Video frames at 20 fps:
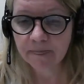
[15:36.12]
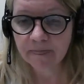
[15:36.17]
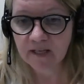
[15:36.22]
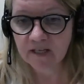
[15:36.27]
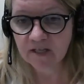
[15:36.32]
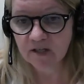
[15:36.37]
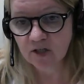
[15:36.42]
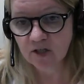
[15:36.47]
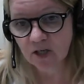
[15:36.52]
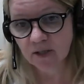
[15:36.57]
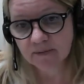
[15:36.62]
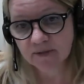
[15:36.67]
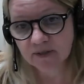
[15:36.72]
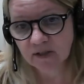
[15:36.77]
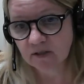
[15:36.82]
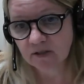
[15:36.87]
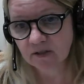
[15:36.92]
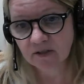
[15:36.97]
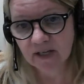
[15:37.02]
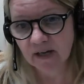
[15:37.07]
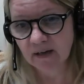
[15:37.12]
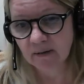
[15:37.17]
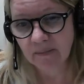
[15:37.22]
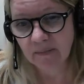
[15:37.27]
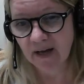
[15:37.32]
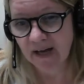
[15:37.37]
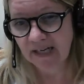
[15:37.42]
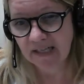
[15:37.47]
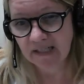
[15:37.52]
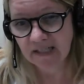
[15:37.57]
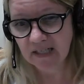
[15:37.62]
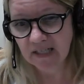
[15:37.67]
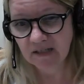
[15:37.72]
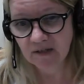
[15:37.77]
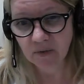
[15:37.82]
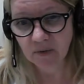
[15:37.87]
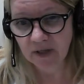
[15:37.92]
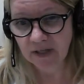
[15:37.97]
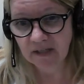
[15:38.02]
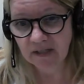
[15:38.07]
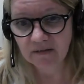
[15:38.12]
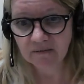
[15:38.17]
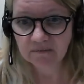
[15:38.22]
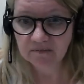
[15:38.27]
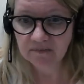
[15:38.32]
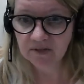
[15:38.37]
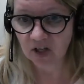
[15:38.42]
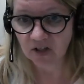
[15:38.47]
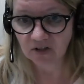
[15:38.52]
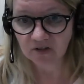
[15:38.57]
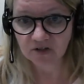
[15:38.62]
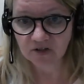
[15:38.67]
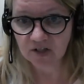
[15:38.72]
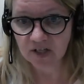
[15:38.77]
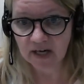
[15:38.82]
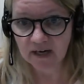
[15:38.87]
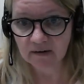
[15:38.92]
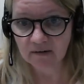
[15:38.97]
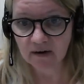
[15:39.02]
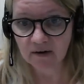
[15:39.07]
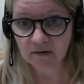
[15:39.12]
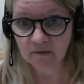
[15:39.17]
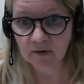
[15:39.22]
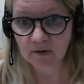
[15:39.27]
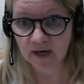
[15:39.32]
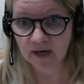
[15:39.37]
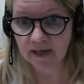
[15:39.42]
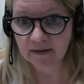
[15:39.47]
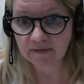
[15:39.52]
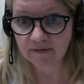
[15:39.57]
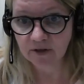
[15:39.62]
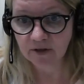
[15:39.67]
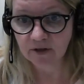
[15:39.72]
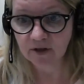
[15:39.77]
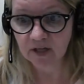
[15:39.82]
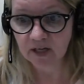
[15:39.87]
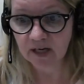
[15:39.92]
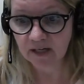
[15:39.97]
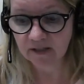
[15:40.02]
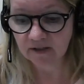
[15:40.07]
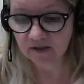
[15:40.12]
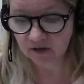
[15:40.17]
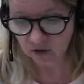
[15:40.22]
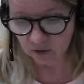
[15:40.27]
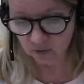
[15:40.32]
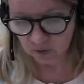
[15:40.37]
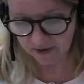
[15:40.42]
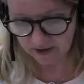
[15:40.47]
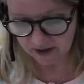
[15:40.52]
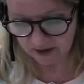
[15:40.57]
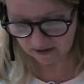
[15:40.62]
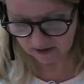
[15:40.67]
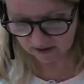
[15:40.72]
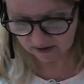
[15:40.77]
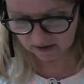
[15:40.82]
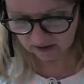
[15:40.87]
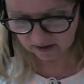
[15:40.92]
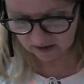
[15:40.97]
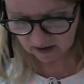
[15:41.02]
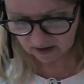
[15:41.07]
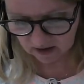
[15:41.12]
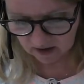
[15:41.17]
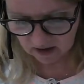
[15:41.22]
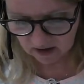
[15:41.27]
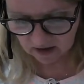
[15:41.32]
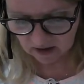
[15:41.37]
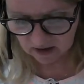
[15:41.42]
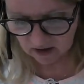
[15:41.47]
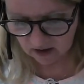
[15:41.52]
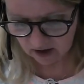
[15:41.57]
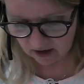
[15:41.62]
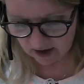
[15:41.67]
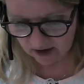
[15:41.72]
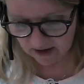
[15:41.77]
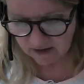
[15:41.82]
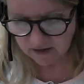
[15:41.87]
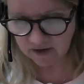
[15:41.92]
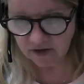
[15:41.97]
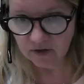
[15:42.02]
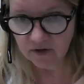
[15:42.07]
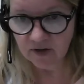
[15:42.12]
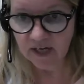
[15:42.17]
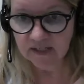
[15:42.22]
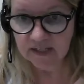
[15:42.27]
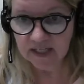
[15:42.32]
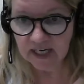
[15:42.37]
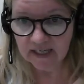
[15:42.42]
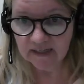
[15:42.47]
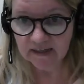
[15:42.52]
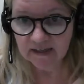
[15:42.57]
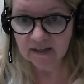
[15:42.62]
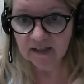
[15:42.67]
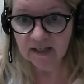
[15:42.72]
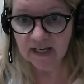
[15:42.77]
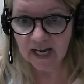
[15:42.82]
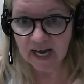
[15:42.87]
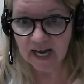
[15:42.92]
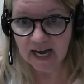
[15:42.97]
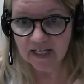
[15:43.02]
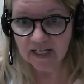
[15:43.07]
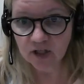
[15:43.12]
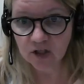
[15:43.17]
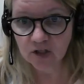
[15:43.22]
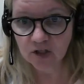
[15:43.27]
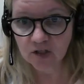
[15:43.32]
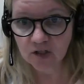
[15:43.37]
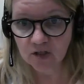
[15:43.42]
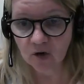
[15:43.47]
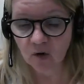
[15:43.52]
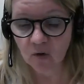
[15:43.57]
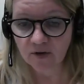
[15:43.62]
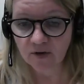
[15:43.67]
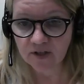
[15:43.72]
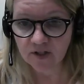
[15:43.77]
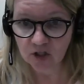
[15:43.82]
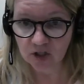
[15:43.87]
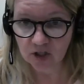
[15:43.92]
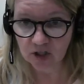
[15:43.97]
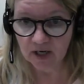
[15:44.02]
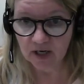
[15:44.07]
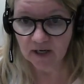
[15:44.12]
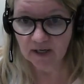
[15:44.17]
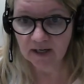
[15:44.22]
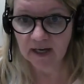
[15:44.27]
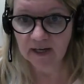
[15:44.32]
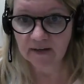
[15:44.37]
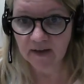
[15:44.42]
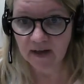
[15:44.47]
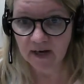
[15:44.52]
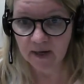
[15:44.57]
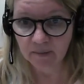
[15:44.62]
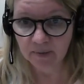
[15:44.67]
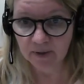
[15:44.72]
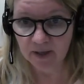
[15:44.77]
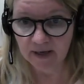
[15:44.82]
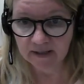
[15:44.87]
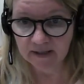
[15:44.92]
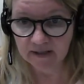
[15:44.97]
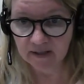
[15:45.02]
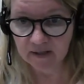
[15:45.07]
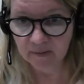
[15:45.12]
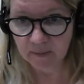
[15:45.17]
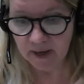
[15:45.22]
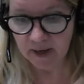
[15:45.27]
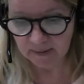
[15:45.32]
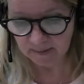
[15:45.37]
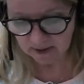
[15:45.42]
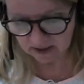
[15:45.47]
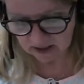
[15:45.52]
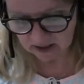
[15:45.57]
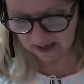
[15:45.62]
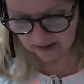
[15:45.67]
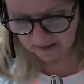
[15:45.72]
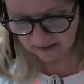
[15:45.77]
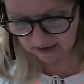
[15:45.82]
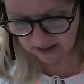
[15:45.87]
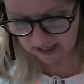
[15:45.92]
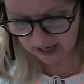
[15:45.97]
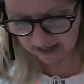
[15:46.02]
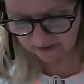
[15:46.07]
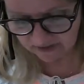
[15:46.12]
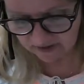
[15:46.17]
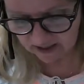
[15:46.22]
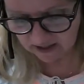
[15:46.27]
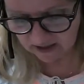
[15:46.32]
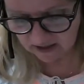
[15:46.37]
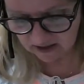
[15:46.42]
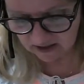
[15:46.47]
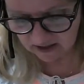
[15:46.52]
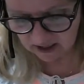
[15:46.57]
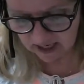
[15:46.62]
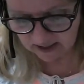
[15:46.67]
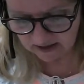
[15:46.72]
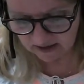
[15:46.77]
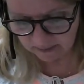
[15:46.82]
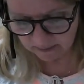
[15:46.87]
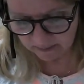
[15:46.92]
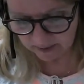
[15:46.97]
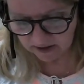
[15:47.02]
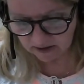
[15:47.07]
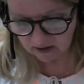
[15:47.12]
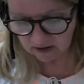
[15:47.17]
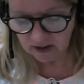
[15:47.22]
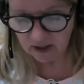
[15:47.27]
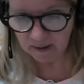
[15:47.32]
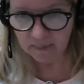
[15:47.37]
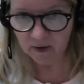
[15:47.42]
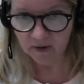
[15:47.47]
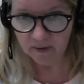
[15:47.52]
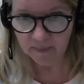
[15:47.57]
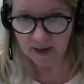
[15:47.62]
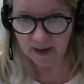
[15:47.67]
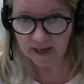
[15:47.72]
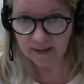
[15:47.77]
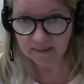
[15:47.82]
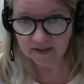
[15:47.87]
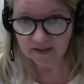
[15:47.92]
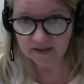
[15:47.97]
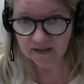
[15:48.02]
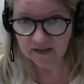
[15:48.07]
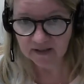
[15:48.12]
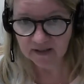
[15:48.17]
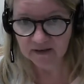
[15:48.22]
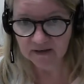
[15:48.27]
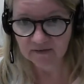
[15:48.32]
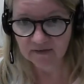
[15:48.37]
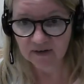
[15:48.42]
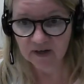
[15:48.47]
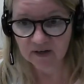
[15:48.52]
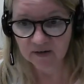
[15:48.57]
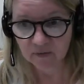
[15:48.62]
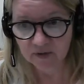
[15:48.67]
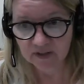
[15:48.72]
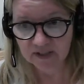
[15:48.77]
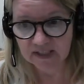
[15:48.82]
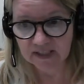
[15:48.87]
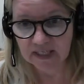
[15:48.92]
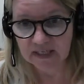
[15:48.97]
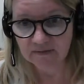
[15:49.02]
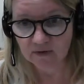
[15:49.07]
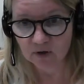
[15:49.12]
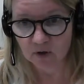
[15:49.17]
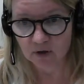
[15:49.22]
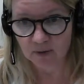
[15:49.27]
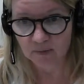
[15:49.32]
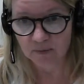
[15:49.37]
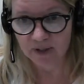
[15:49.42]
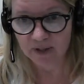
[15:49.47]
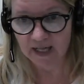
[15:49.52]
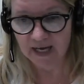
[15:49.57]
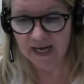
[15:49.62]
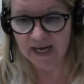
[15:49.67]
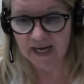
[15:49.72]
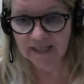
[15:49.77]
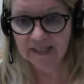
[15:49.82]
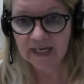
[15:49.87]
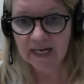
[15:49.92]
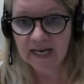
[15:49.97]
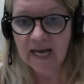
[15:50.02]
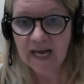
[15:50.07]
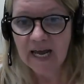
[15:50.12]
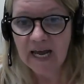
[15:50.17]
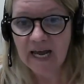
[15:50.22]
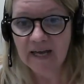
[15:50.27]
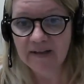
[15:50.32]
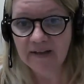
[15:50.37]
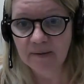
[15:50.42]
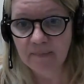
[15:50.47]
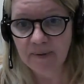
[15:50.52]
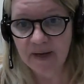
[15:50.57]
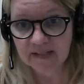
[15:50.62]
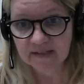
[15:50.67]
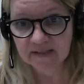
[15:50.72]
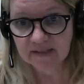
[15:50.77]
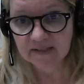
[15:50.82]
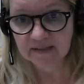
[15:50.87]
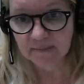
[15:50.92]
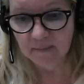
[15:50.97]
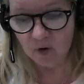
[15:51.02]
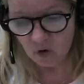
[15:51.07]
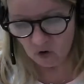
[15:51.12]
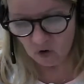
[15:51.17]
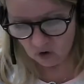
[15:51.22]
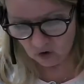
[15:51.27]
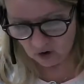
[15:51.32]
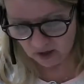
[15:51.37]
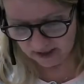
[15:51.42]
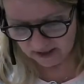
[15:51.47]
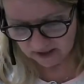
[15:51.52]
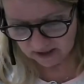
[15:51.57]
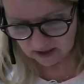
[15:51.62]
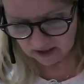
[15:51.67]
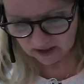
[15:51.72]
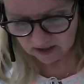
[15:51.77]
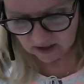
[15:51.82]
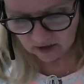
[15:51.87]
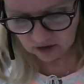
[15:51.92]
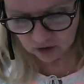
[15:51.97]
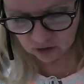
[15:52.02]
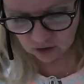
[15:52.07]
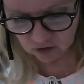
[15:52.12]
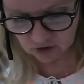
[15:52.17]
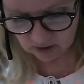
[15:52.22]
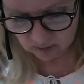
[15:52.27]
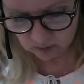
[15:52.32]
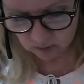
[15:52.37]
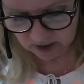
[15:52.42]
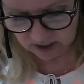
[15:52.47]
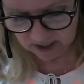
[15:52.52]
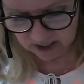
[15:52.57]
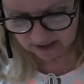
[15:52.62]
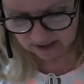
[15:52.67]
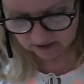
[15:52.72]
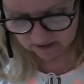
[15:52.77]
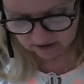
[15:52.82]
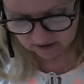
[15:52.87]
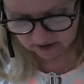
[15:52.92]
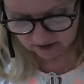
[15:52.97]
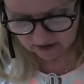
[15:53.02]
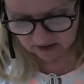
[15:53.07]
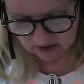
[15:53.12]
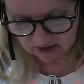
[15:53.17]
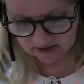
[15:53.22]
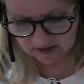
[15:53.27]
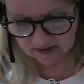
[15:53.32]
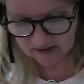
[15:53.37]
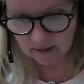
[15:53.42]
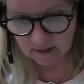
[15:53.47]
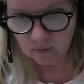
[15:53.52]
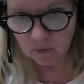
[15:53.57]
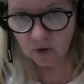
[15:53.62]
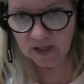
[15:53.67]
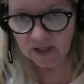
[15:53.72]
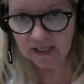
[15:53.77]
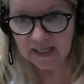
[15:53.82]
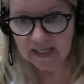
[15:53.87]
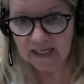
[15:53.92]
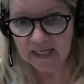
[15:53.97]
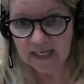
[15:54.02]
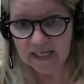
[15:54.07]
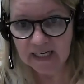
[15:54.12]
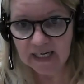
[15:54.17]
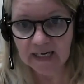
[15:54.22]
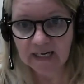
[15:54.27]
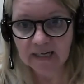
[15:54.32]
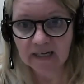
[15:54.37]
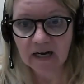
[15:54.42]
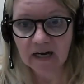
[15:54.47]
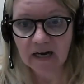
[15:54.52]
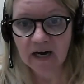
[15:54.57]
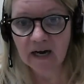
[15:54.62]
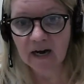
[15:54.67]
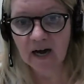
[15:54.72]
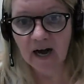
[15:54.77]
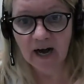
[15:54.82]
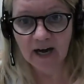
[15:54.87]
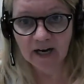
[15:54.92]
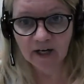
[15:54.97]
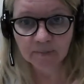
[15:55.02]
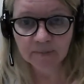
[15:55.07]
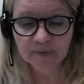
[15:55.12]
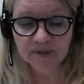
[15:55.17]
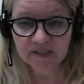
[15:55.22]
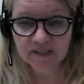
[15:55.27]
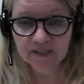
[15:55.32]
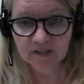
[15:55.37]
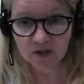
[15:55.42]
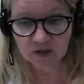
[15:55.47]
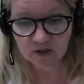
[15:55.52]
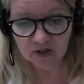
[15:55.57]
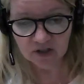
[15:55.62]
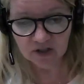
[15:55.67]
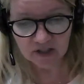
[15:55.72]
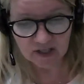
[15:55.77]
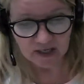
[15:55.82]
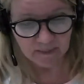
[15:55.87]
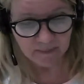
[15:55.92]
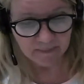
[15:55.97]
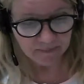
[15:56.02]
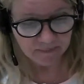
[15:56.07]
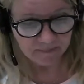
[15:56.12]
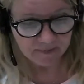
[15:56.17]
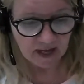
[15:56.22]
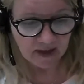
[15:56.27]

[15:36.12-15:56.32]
This job starts out about $18, $20 an hour right after you get out of school with us. All right, so they take the cash or the check and they apply it to the payment. And then at the end of the day, they bundle up all the payments that they've received or applied, and they pass them on to someone else, someone in a higher position to them.